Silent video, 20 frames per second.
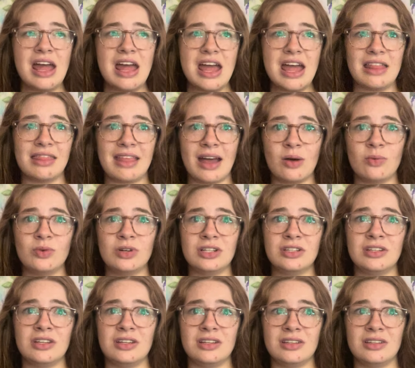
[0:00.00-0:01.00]
and that
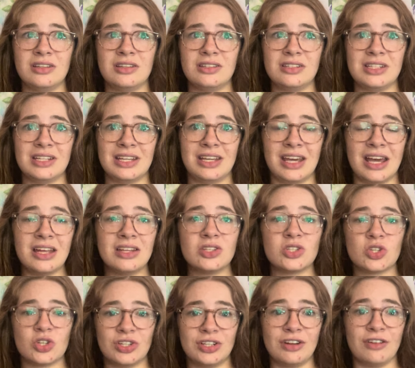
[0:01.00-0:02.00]
one, to get
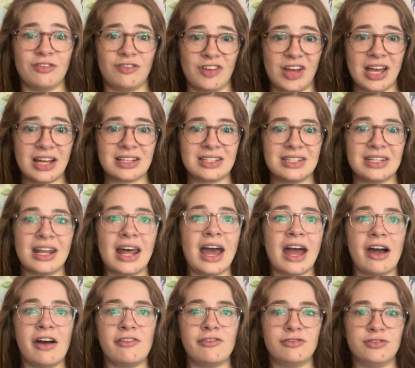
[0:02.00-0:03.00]
certain effects and
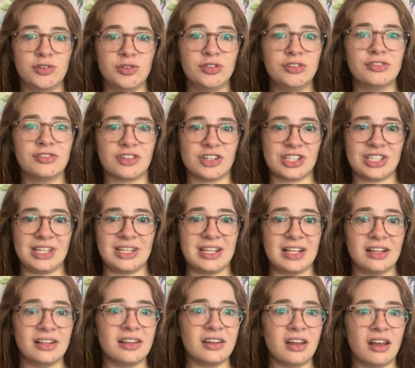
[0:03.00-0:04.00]
have full
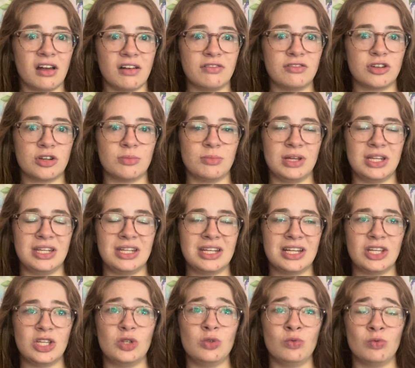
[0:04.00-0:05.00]
versatility of your media,
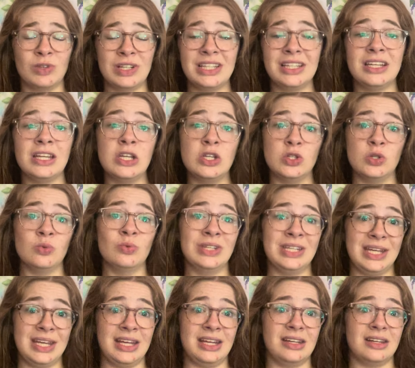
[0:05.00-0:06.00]
you really do
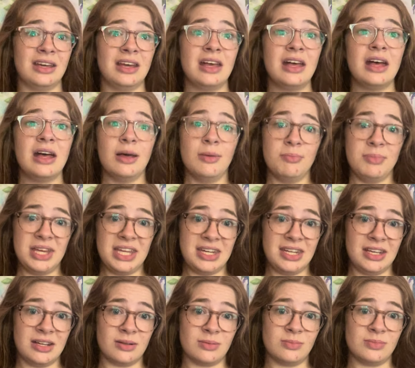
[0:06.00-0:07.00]
need
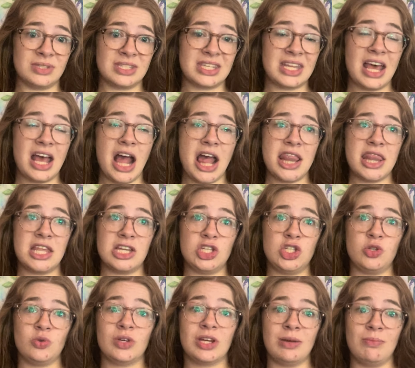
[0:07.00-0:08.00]
mediums that
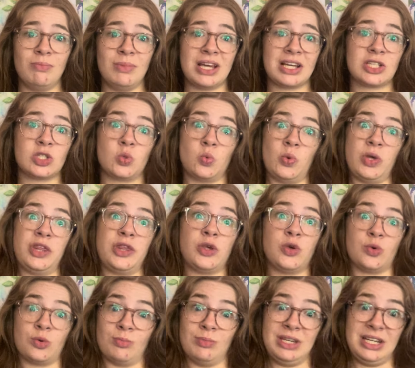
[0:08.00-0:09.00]
you can mix with
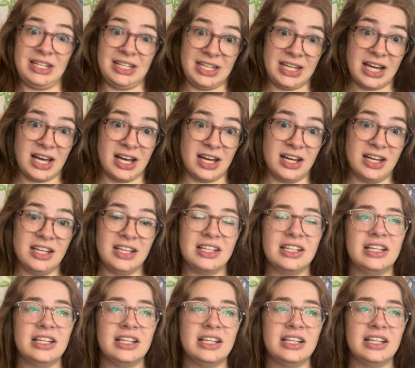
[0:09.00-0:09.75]
your media